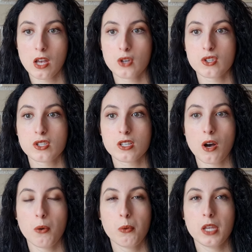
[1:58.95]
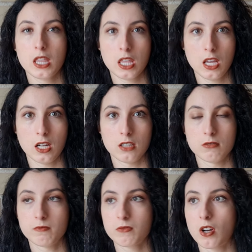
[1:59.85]
so we deal
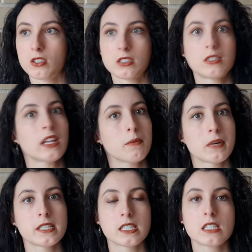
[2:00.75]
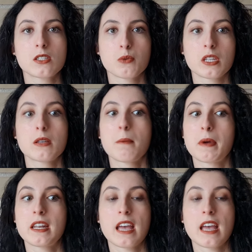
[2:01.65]
on a daily basis with many